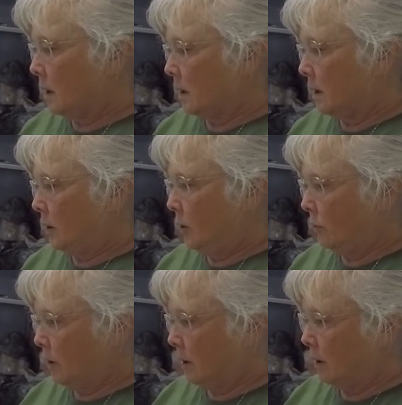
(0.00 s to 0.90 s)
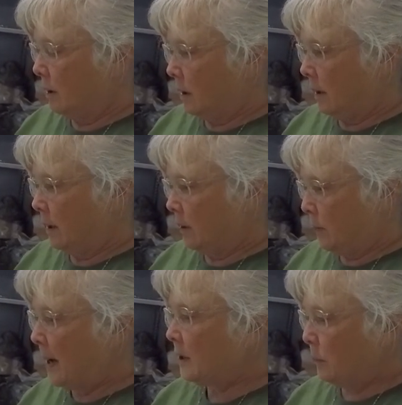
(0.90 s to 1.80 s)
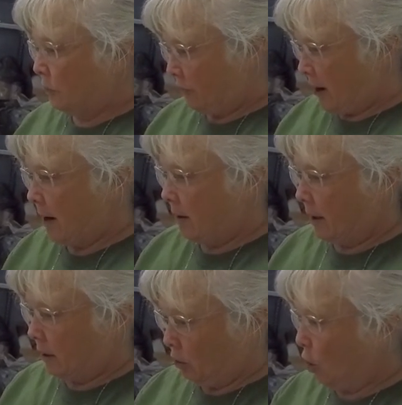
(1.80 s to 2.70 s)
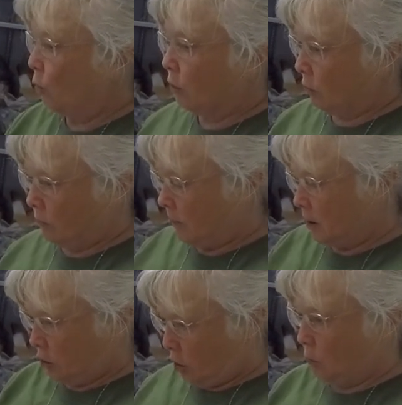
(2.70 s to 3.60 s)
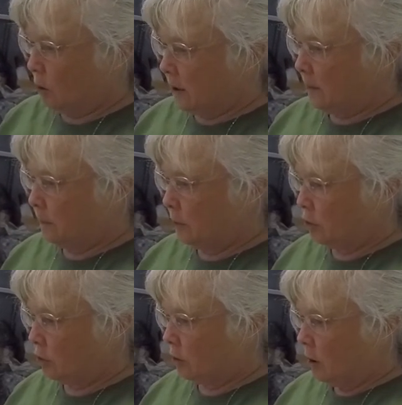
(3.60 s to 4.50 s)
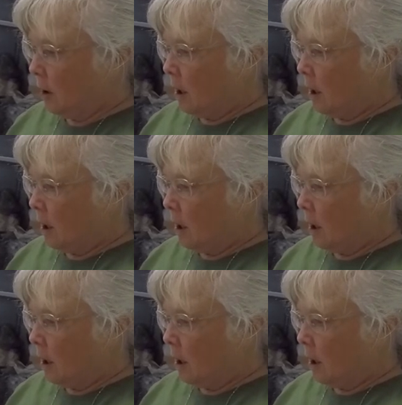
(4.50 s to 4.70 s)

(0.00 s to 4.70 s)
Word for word: you can. It's possible to fire at a lower, much lower temperature.